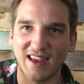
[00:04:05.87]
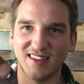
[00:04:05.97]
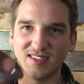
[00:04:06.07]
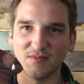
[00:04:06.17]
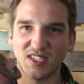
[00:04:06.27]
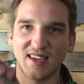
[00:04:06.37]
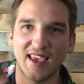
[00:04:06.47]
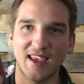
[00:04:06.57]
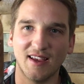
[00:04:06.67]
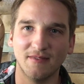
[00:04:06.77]
added some
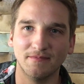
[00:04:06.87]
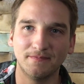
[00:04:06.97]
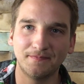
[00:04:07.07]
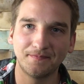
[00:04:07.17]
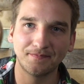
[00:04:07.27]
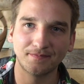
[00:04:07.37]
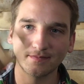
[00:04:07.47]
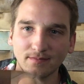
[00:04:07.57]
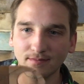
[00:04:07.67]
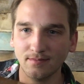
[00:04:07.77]
stain,
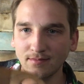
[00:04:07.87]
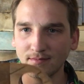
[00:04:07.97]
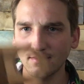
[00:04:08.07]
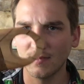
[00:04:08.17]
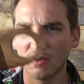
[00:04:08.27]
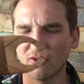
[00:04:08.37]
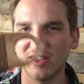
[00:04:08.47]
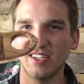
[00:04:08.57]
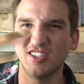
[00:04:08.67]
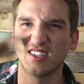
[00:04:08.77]

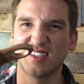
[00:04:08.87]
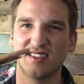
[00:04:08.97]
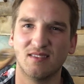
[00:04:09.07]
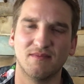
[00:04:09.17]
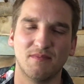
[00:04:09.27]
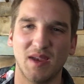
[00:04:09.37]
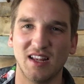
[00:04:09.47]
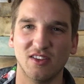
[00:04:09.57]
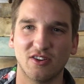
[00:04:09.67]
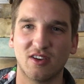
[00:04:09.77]
really just
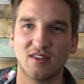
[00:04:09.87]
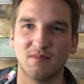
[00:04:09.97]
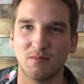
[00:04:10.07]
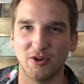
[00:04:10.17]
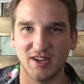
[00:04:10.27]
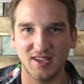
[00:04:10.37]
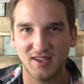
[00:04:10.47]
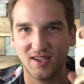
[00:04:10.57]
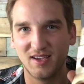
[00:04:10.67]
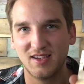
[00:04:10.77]
made it look
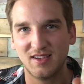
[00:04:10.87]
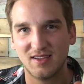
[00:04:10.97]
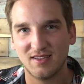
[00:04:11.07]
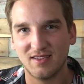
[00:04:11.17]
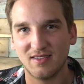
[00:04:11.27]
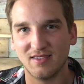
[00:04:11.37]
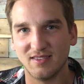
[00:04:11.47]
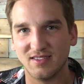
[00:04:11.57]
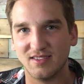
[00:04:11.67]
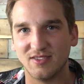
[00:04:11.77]
pretty.
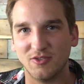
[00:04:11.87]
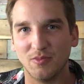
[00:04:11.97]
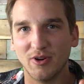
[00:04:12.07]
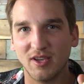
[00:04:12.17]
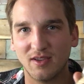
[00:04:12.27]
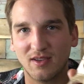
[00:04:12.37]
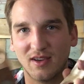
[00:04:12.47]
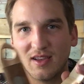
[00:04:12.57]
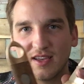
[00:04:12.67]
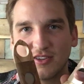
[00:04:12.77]
This isn't too pretty,
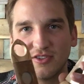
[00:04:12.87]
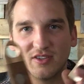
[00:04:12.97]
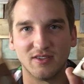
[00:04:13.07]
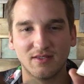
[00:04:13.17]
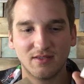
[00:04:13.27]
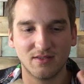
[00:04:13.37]
and I actually